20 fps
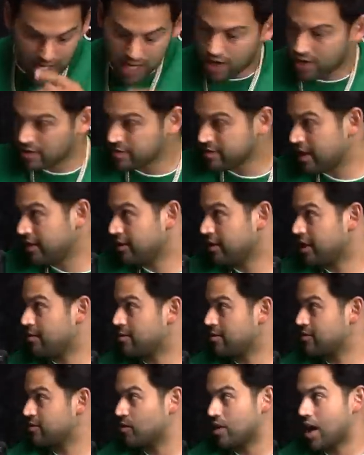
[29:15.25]
All I thought about
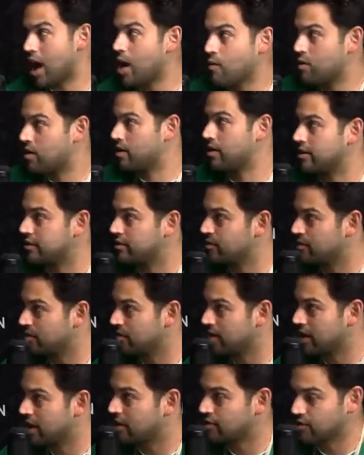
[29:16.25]
was what I wanted to do,
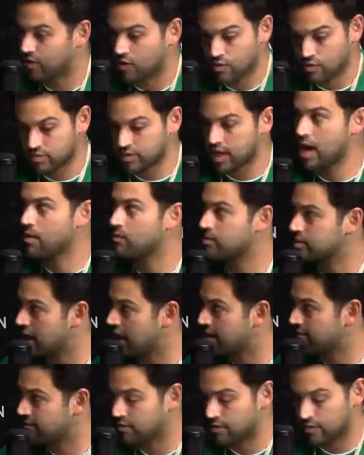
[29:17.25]
like the goals I was
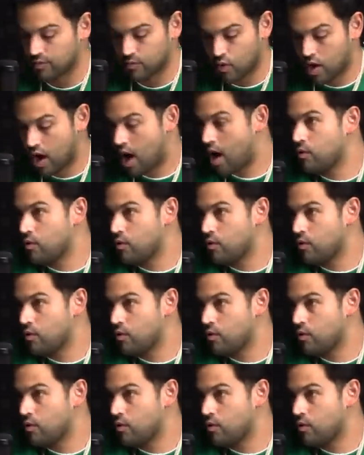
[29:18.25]
after and where yeah.